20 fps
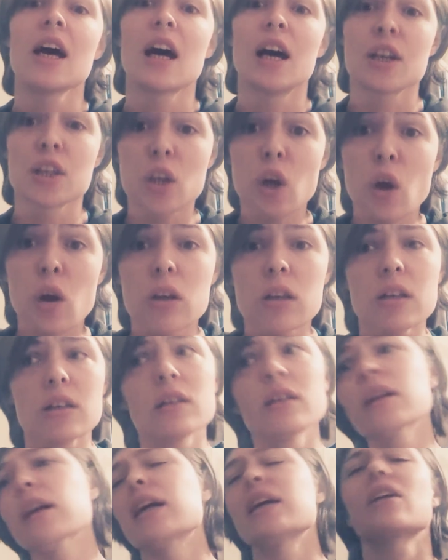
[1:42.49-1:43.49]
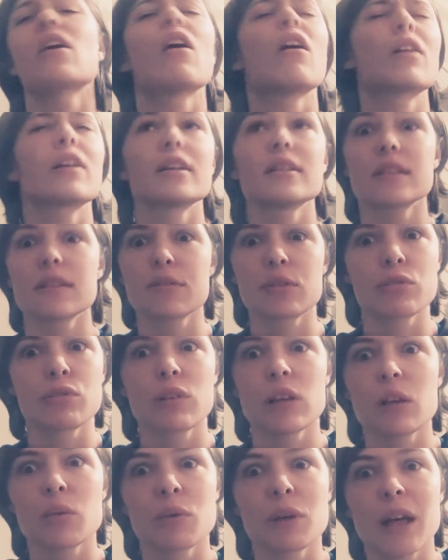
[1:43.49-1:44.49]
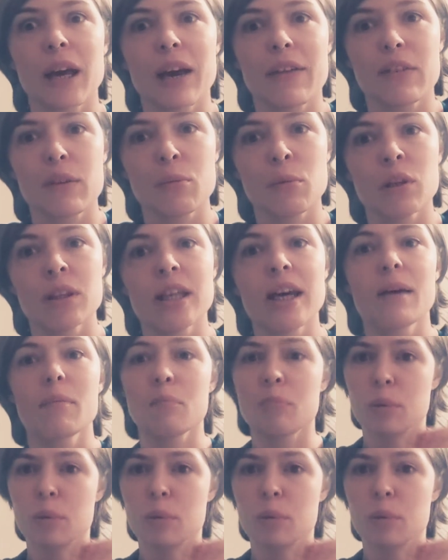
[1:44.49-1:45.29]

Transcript: and collar and harness if you really want to have them on that.